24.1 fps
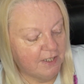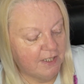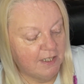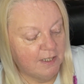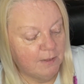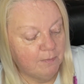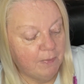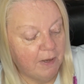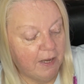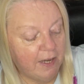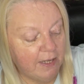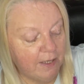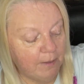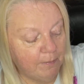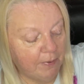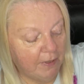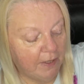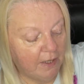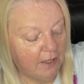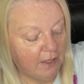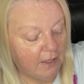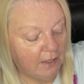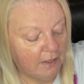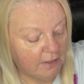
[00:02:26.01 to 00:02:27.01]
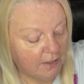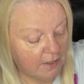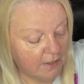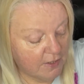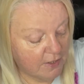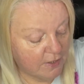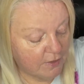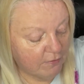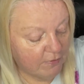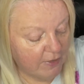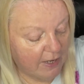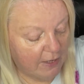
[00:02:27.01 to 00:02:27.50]
this paper that
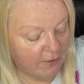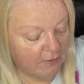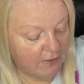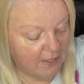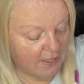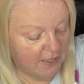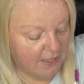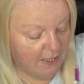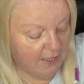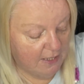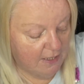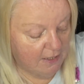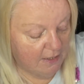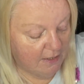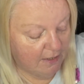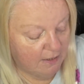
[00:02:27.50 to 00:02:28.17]
surrounds it,